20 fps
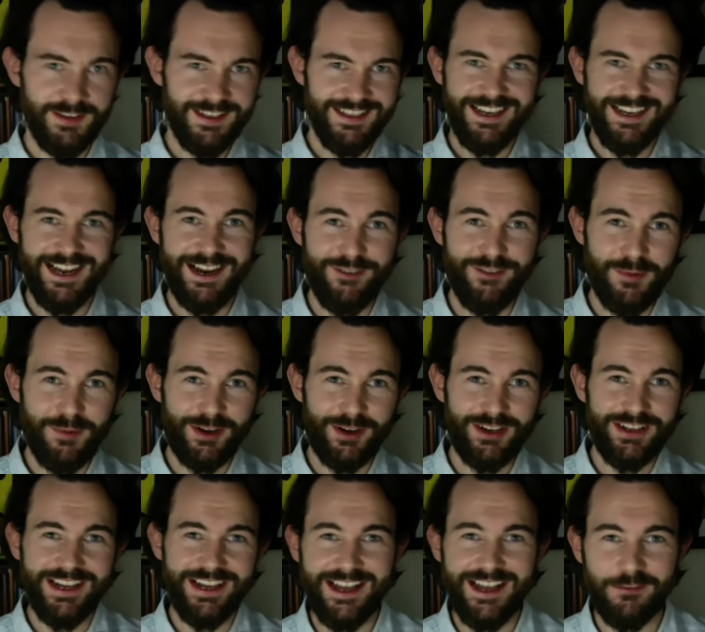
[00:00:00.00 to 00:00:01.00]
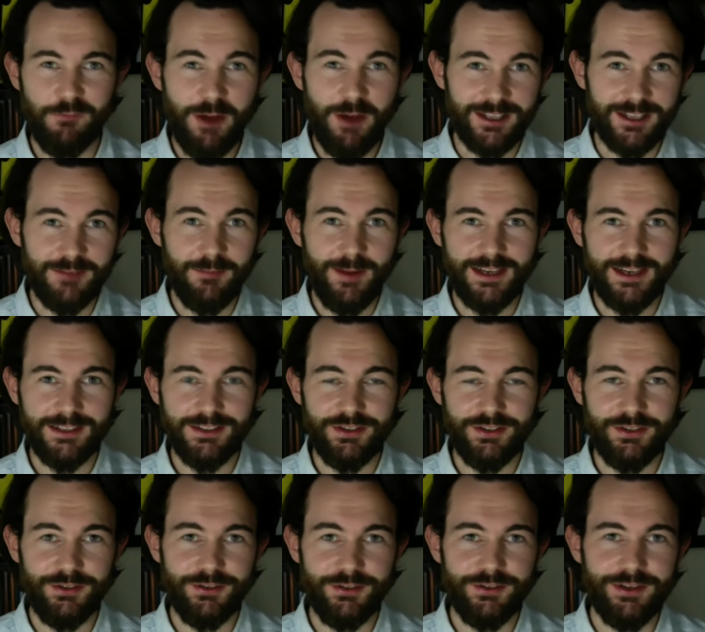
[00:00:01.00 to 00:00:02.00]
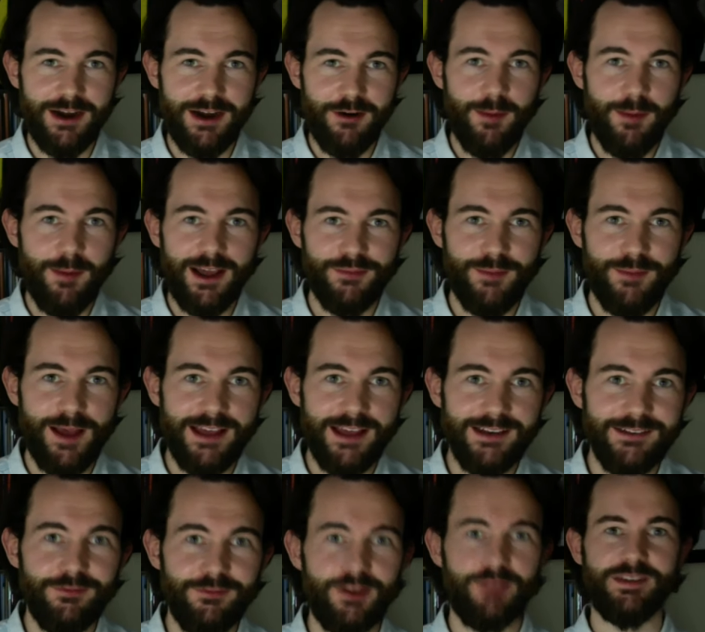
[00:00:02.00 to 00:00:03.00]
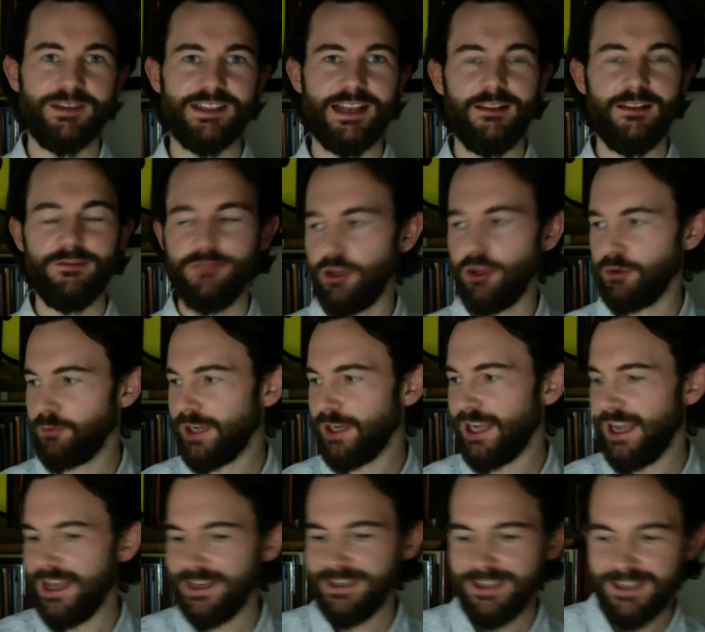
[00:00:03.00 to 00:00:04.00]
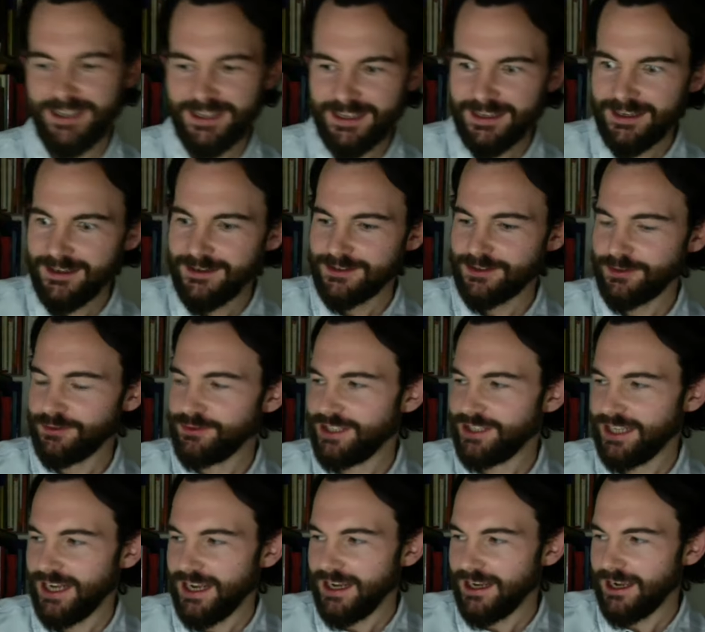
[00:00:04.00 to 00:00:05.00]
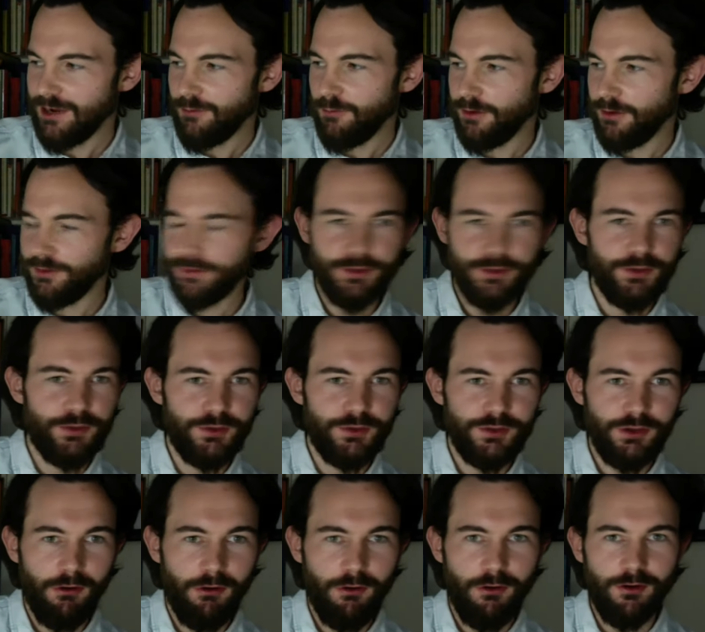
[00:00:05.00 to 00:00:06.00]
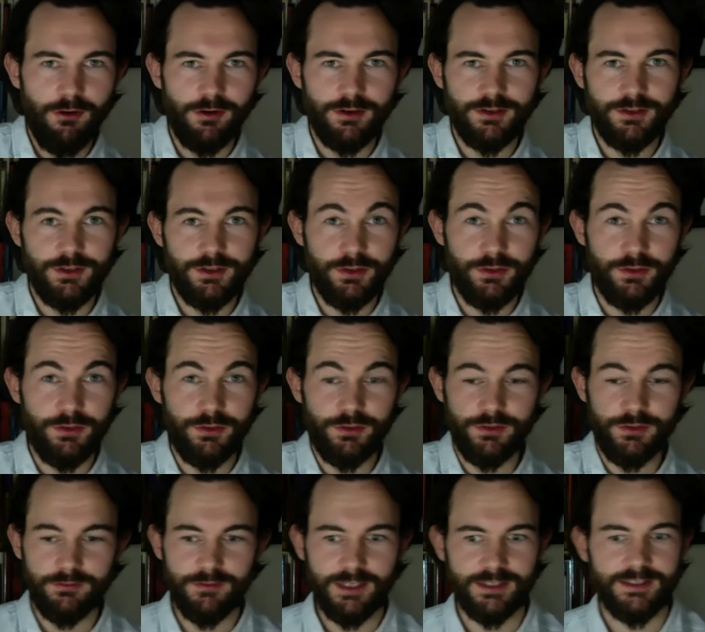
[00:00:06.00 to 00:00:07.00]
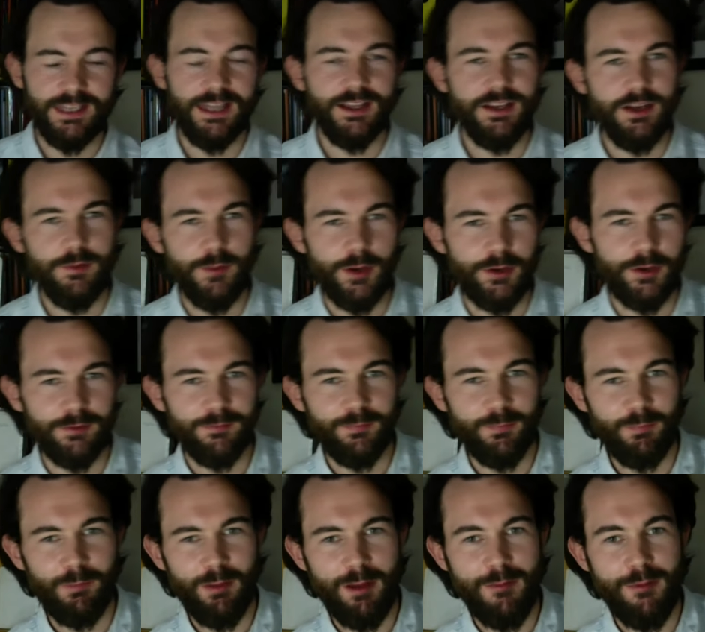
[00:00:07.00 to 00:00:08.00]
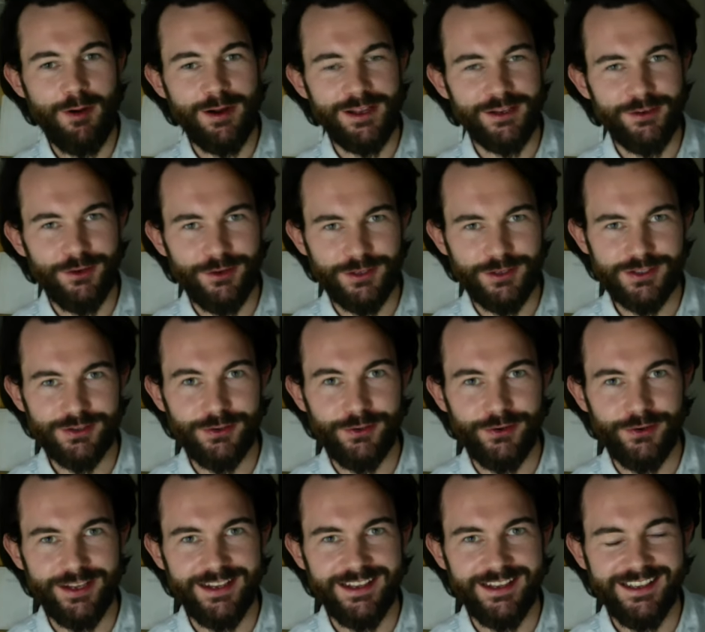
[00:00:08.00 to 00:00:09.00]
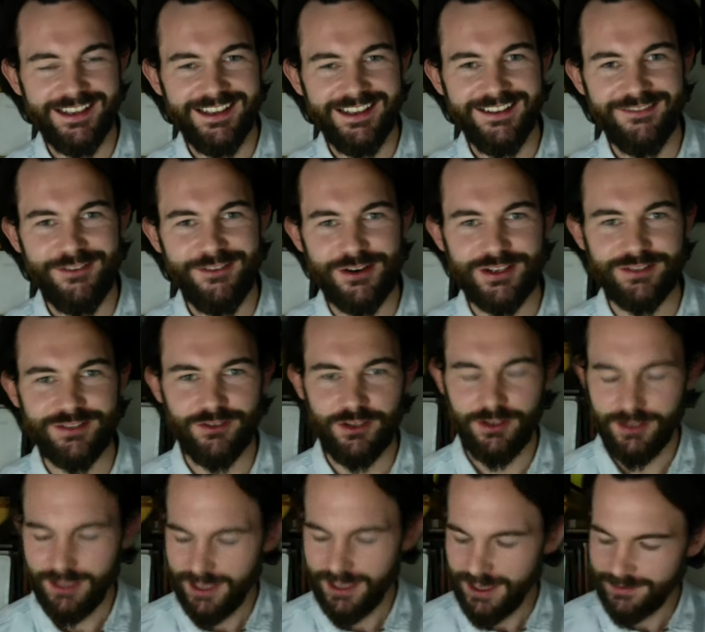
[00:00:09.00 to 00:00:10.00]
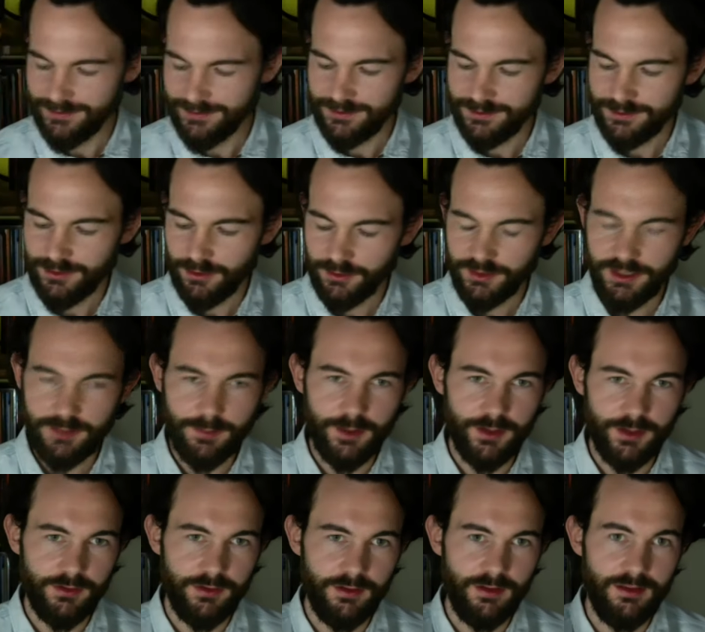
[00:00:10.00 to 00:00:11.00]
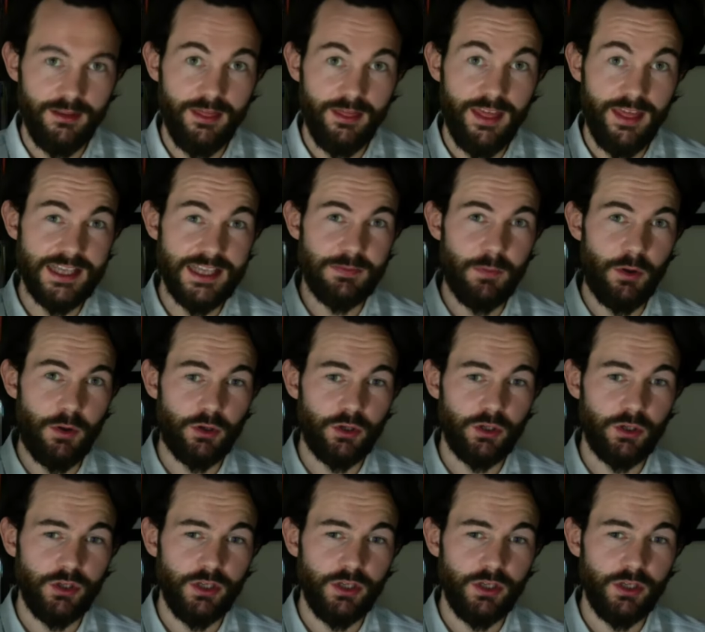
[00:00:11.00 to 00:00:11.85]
Hi, everybody, and welcome back to Narrow Path Man with myself, Luke McCann. So today I want to talk to you, well, tell you about a pretty cool story, first of all, and talk to you about this book,